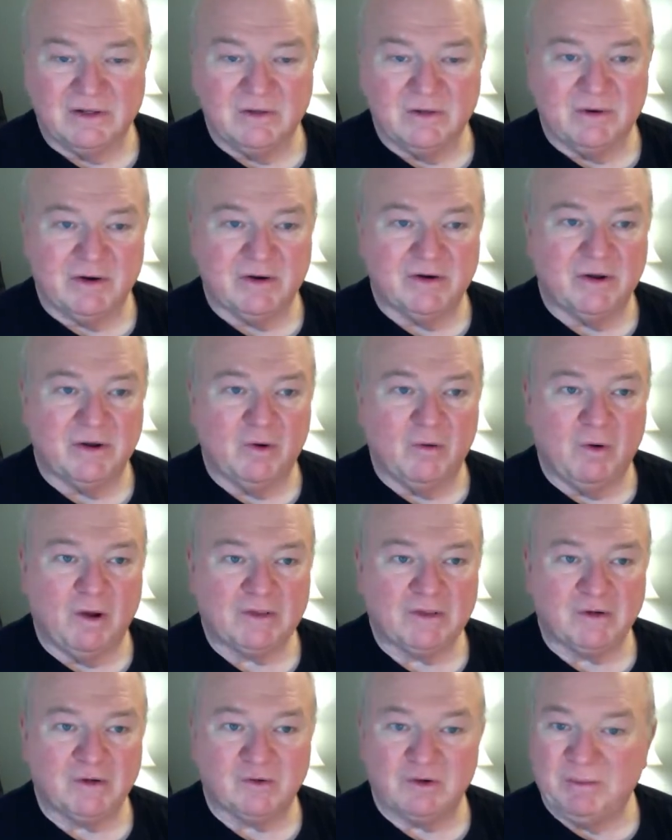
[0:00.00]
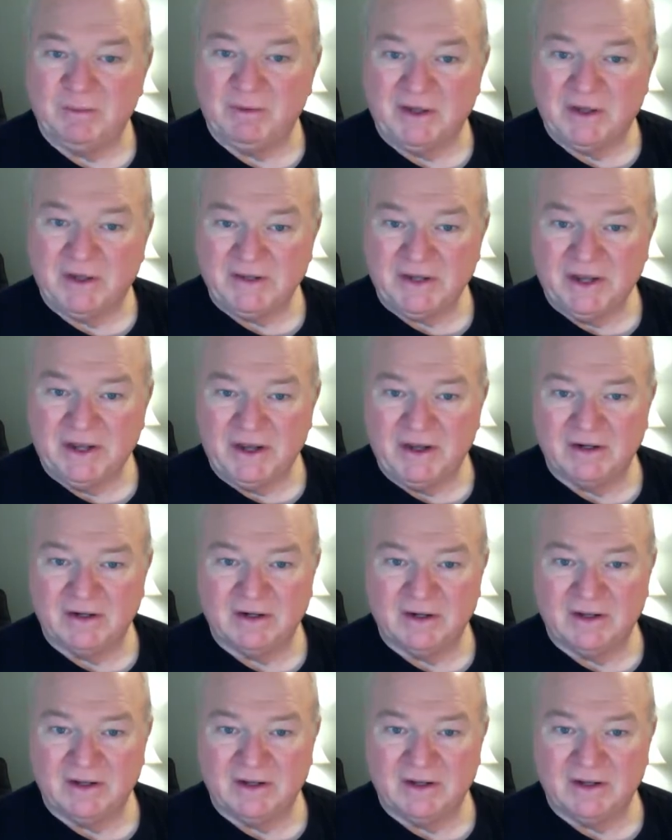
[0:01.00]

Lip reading: you better know what the Triple Entente